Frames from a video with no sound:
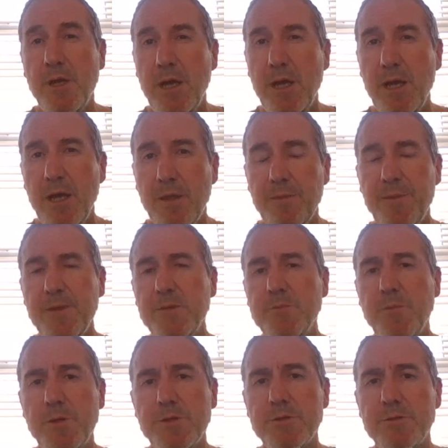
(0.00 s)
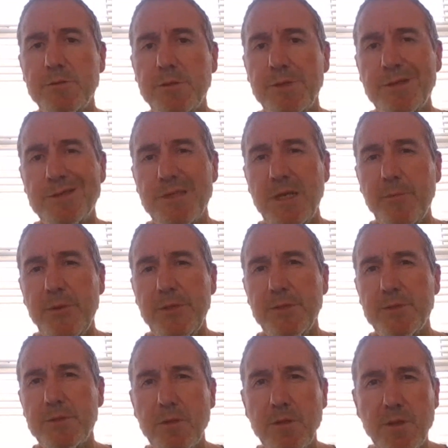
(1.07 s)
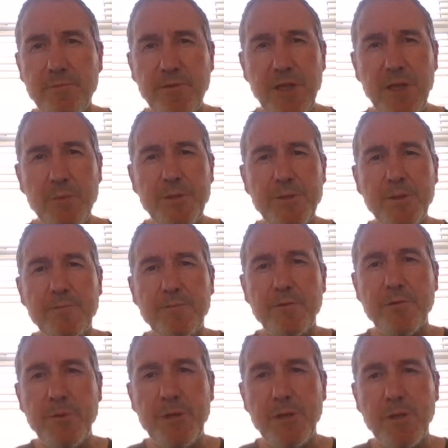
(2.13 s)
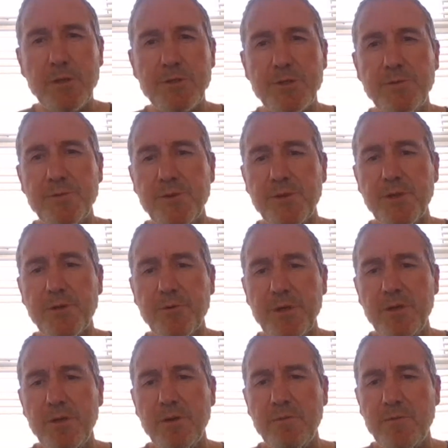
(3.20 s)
This module examines the development of criminological theory